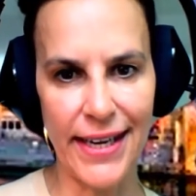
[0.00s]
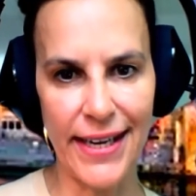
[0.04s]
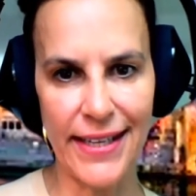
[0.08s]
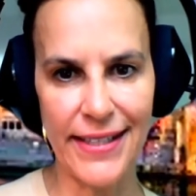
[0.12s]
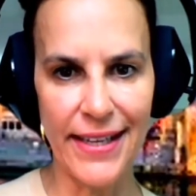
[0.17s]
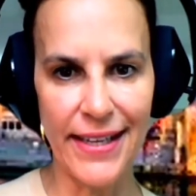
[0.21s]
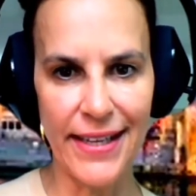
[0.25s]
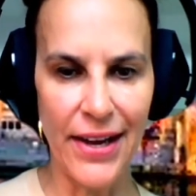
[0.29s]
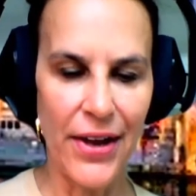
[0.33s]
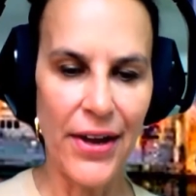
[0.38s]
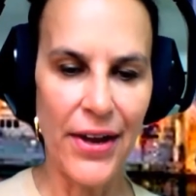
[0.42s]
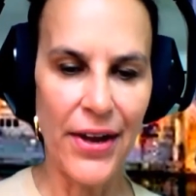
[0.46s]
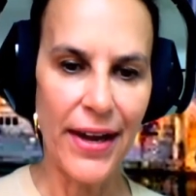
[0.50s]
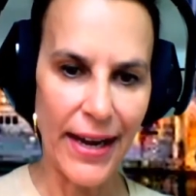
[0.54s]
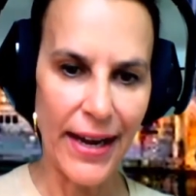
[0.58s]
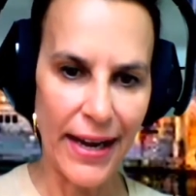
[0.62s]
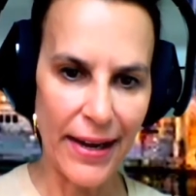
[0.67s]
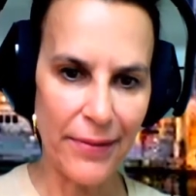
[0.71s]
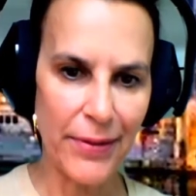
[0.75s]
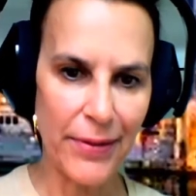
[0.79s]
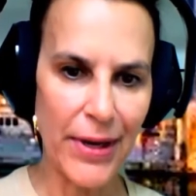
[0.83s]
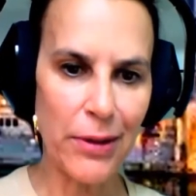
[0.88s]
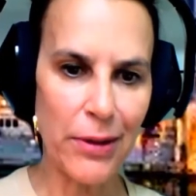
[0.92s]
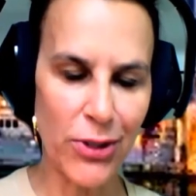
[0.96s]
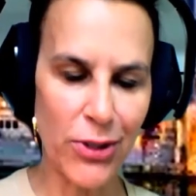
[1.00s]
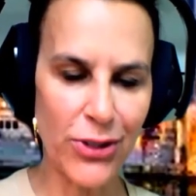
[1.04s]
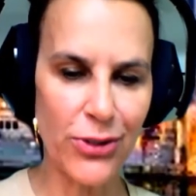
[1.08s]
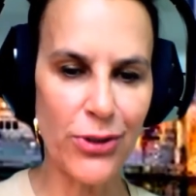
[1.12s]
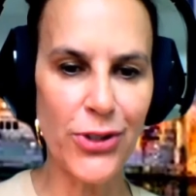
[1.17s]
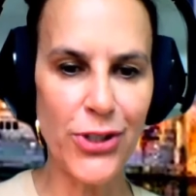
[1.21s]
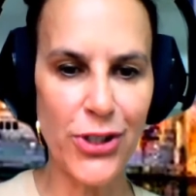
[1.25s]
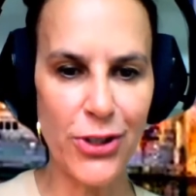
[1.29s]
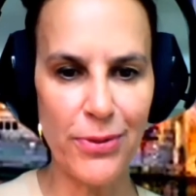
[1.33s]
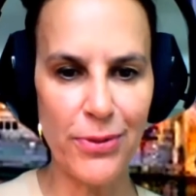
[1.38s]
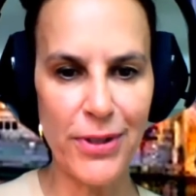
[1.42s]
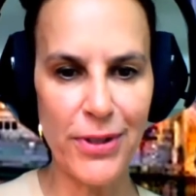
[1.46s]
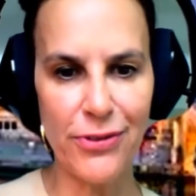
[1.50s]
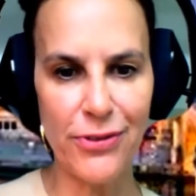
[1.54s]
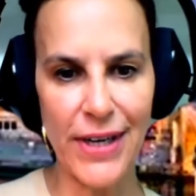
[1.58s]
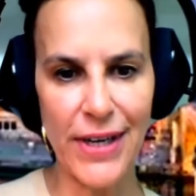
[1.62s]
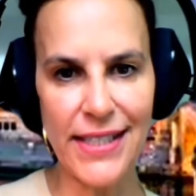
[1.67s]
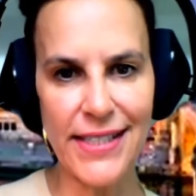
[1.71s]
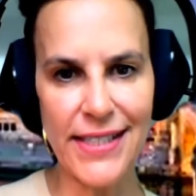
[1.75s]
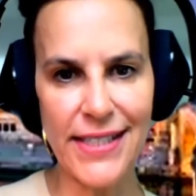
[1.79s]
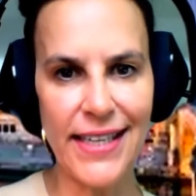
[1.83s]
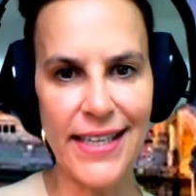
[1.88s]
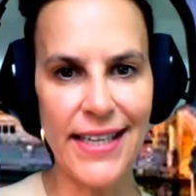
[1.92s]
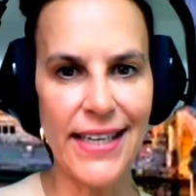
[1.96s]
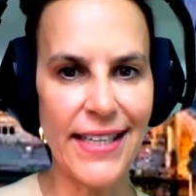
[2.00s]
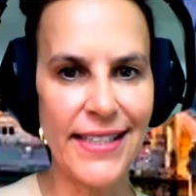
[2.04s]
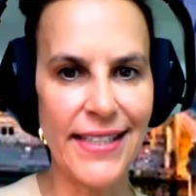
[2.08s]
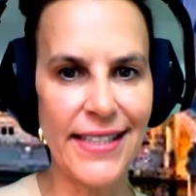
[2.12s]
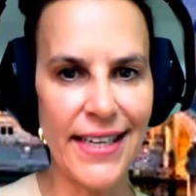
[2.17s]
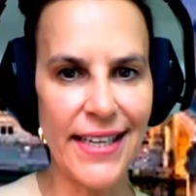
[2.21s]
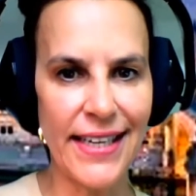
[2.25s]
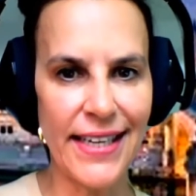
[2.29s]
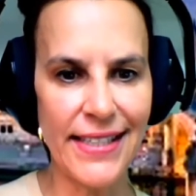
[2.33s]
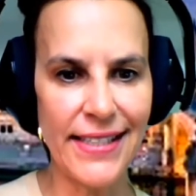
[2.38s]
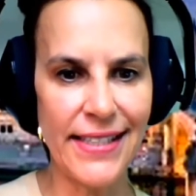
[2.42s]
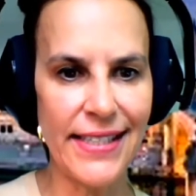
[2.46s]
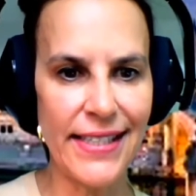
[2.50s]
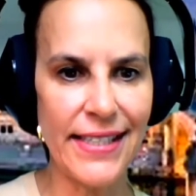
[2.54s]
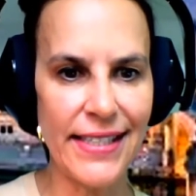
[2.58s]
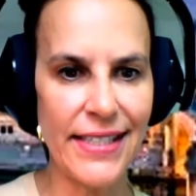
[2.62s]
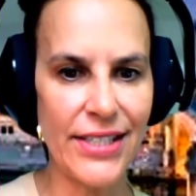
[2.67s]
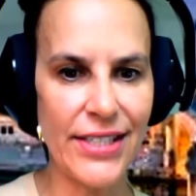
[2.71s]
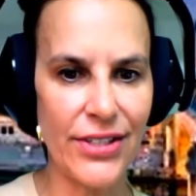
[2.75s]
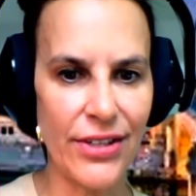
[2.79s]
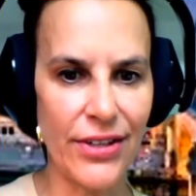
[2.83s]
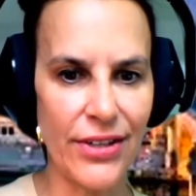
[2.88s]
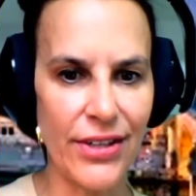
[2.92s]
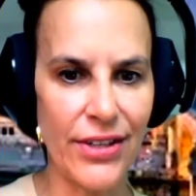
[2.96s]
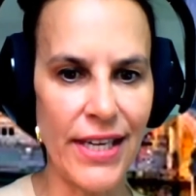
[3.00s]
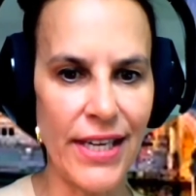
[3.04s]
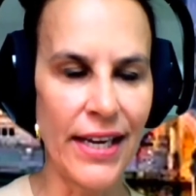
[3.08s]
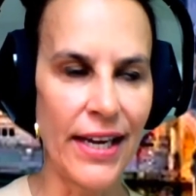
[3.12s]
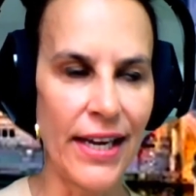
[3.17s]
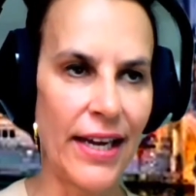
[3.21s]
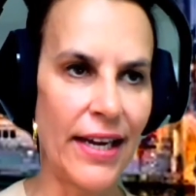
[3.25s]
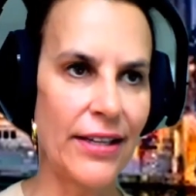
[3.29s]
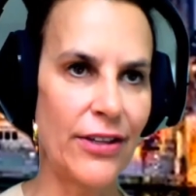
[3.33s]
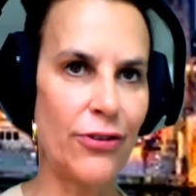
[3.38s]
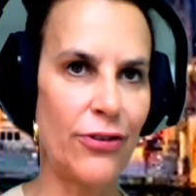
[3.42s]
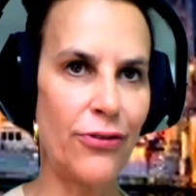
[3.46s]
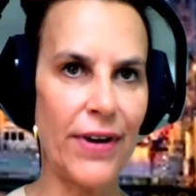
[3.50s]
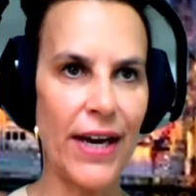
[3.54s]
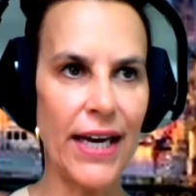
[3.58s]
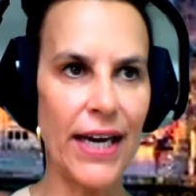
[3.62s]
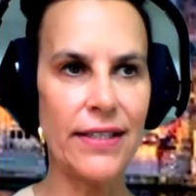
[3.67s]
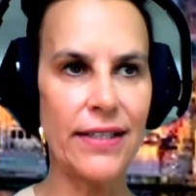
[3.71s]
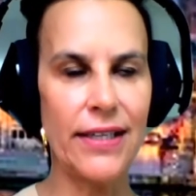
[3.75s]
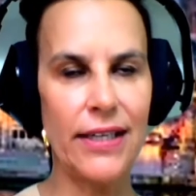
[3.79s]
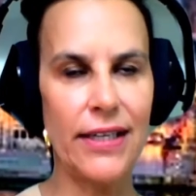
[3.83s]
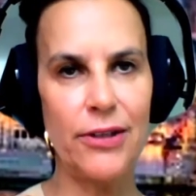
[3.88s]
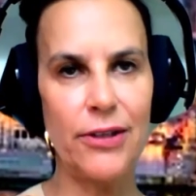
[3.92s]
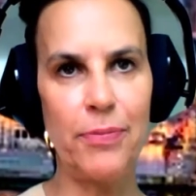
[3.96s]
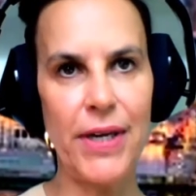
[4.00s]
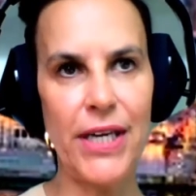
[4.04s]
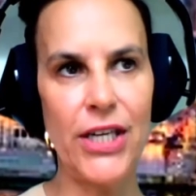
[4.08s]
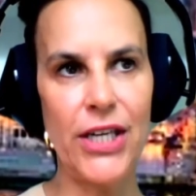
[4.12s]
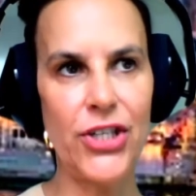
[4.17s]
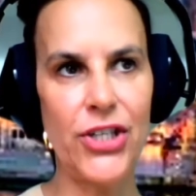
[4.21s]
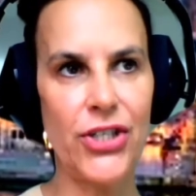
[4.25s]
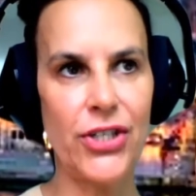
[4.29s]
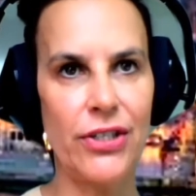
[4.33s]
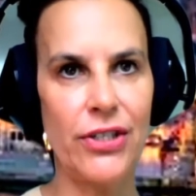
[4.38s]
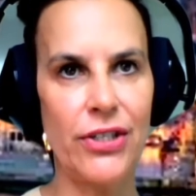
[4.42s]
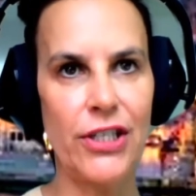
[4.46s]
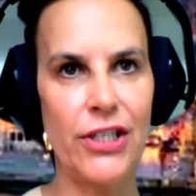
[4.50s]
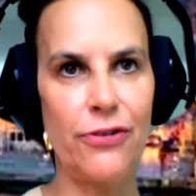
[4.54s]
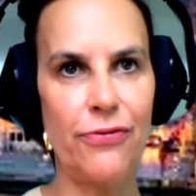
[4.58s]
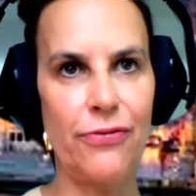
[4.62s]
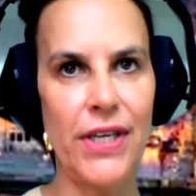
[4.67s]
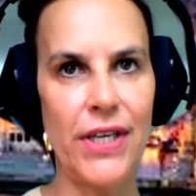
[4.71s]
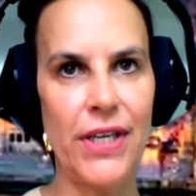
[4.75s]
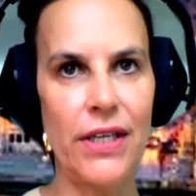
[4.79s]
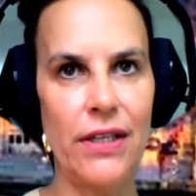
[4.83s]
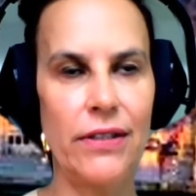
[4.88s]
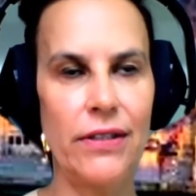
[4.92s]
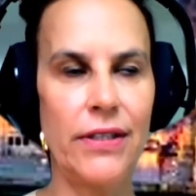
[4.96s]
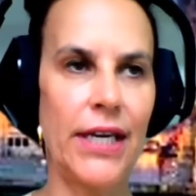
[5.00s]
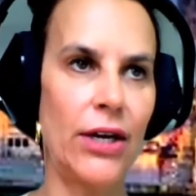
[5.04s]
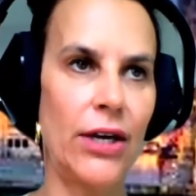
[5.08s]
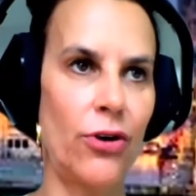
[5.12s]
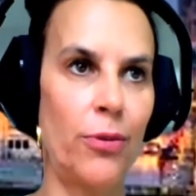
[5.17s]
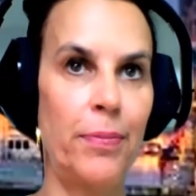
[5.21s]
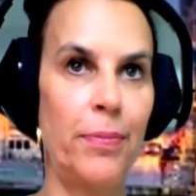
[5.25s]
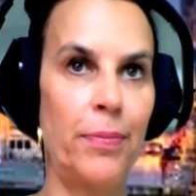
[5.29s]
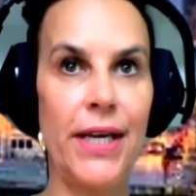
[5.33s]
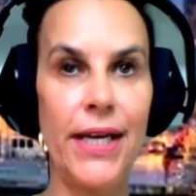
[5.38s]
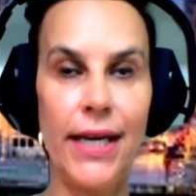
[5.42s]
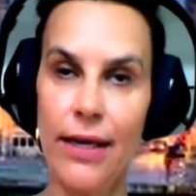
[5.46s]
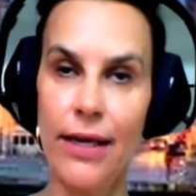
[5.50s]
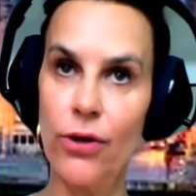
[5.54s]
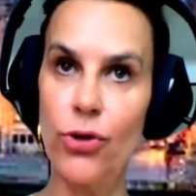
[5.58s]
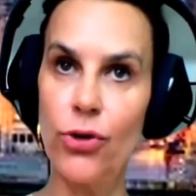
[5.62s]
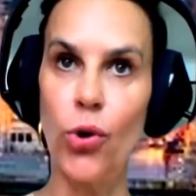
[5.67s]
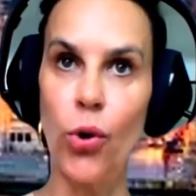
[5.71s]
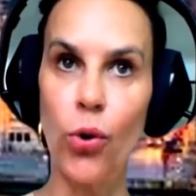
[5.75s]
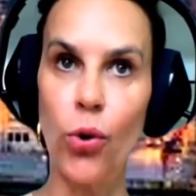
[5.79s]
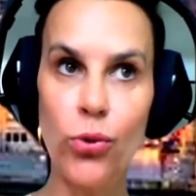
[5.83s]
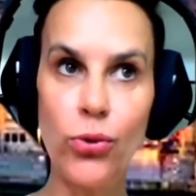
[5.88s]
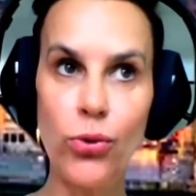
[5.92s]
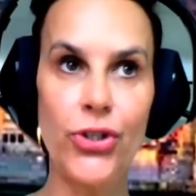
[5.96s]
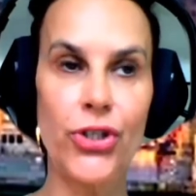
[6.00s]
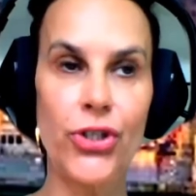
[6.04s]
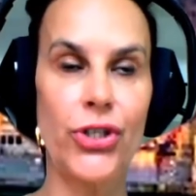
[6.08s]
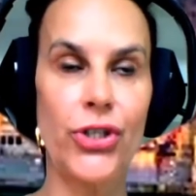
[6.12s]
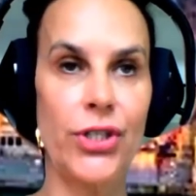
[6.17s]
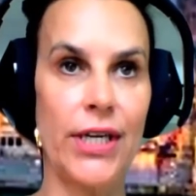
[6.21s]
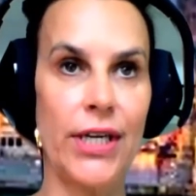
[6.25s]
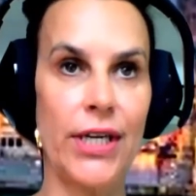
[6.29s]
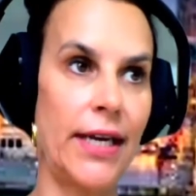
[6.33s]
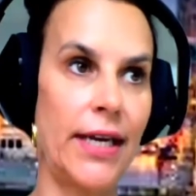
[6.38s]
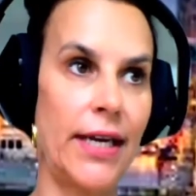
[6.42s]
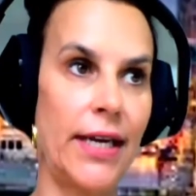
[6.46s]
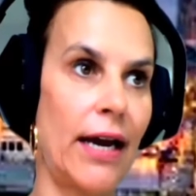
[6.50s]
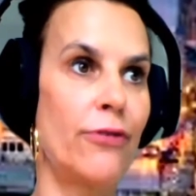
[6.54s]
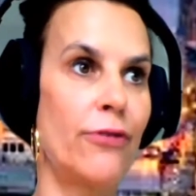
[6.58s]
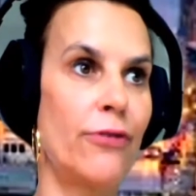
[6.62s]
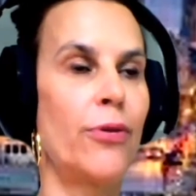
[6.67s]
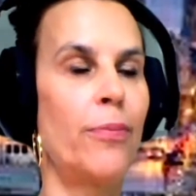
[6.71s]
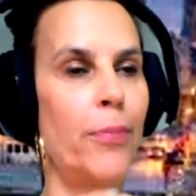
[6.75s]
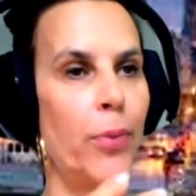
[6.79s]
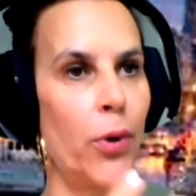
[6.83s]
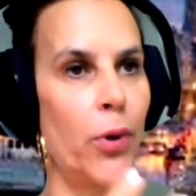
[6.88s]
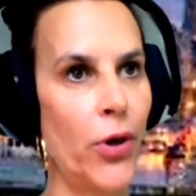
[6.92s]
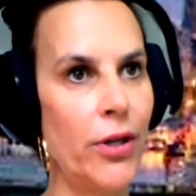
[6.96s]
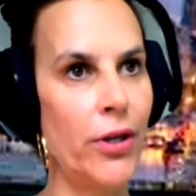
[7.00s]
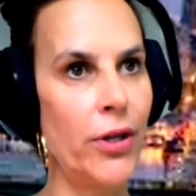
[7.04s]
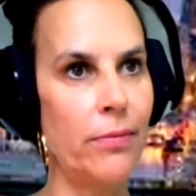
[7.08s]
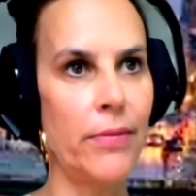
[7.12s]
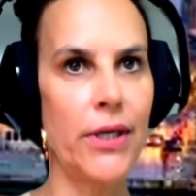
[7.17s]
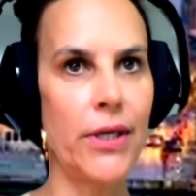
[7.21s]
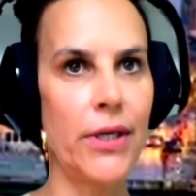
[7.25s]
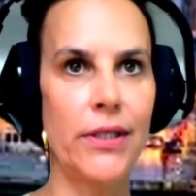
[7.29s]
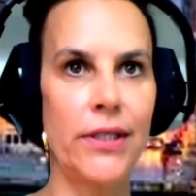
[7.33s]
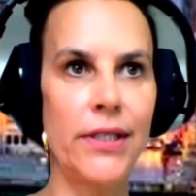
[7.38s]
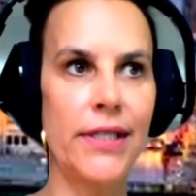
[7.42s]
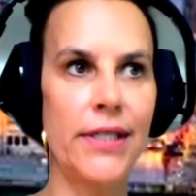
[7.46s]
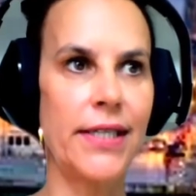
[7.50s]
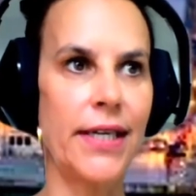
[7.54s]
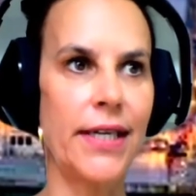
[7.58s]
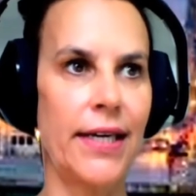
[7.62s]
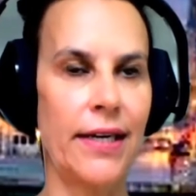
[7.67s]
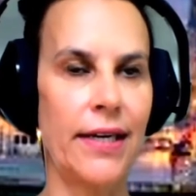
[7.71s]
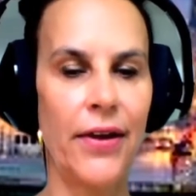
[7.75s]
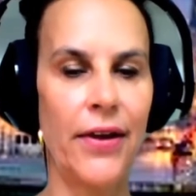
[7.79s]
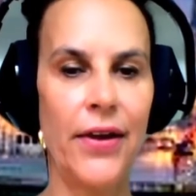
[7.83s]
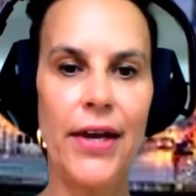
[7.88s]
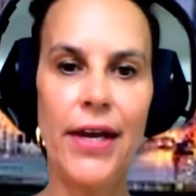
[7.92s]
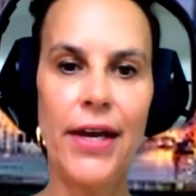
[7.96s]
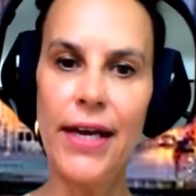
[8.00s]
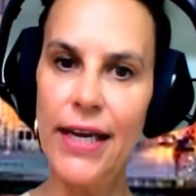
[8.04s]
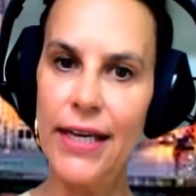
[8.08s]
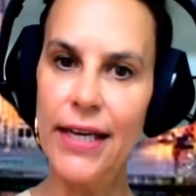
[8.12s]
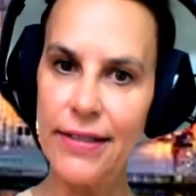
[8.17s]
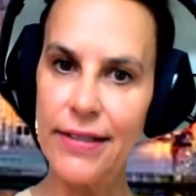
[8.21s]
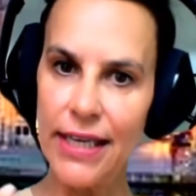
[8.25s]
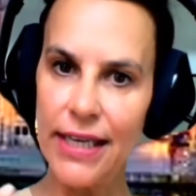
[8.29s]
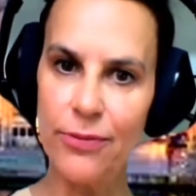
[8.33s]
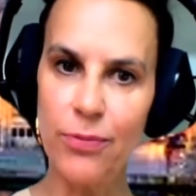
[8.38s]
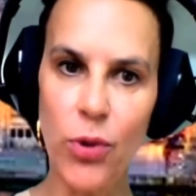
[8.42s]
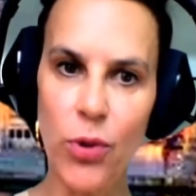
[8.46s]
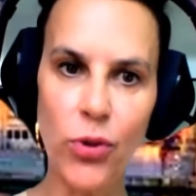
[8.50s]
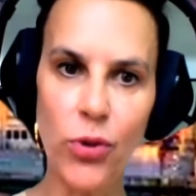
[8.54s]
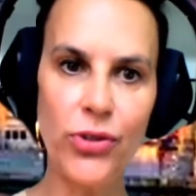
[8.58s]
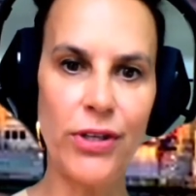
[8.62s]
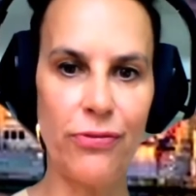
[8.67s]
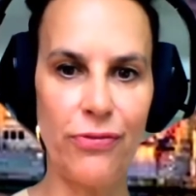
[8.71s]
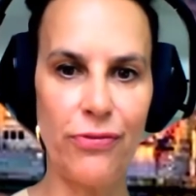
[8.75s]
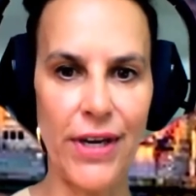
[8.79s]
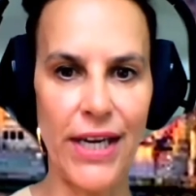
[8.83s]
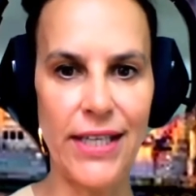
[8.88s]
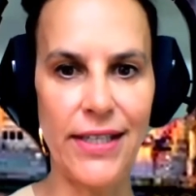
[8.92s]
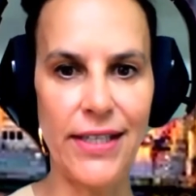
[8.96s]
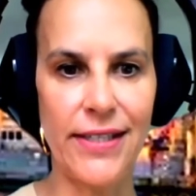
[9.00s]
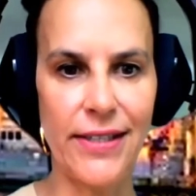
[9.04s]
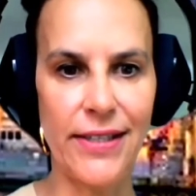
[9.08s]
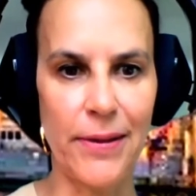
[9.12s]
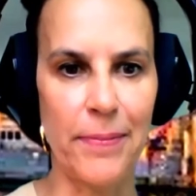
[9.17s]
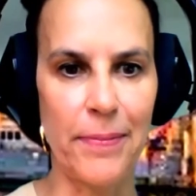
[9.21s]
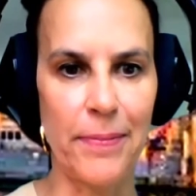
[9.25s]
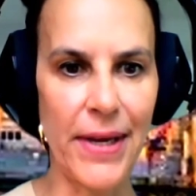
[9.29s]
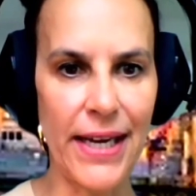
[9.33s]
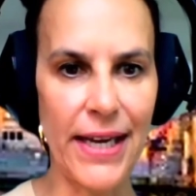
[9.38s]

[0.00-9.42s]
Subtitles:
And I was also advising Linda in this study, the fact that patients feel they are being coached and they have appointments, and it motivates them.